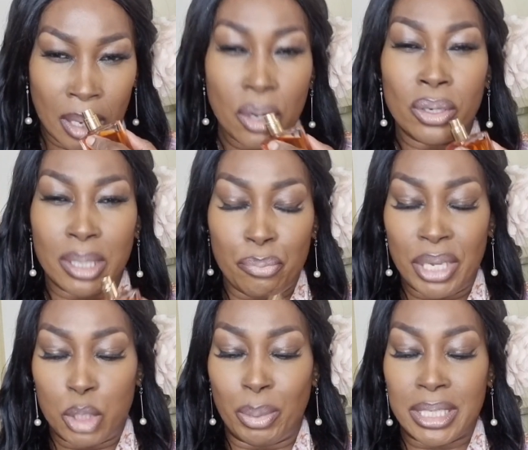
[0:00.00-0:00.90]
not a
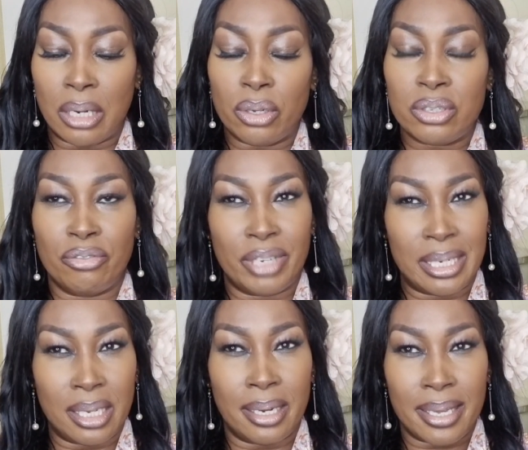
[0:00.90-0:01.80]
bit, but a lot of
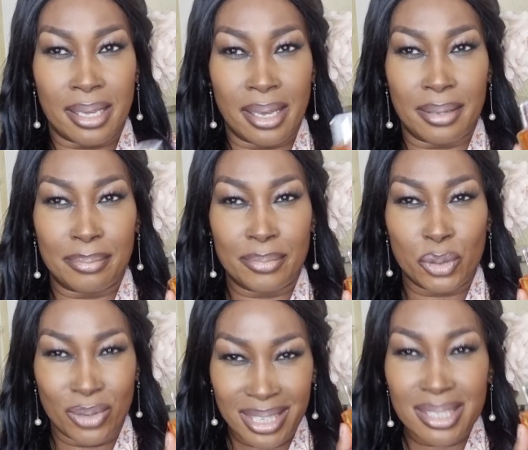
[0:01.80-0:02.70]
vanilla here.
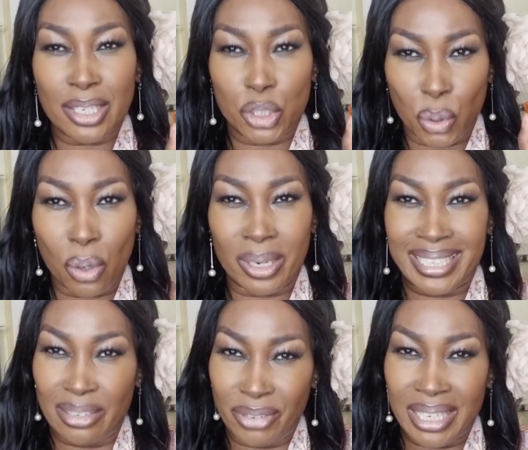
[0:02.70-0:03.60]
So this is a
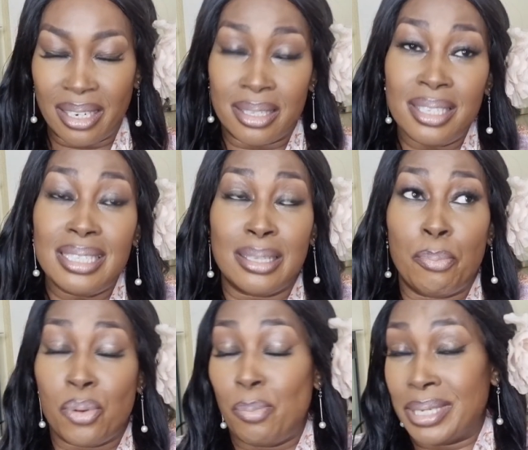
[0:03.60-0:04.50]
chocolatey vanilla. This is a
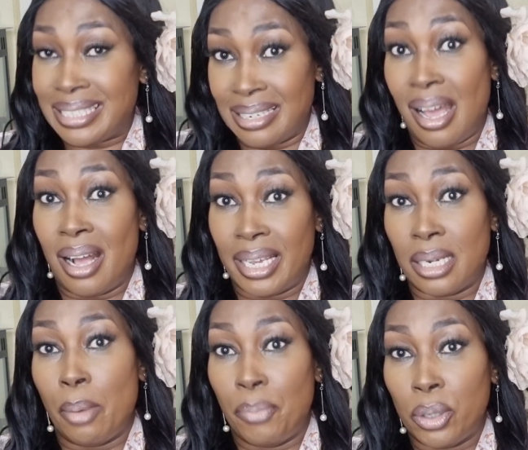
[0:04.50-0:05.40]
proper snack
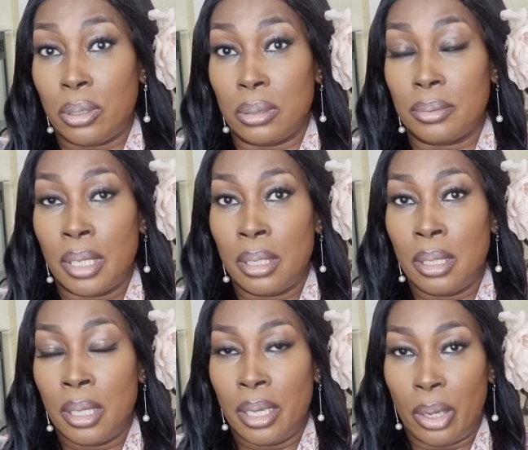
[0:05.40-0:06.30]
in a bottle.
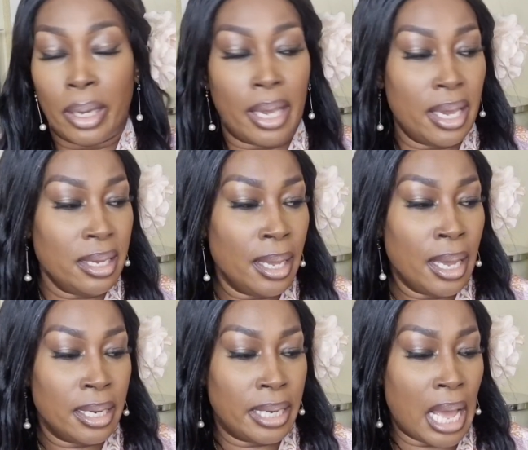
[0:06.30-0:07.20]
Okay.
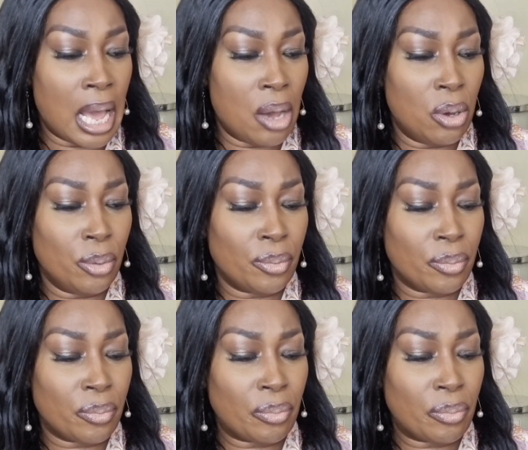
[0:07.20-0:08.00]
Now,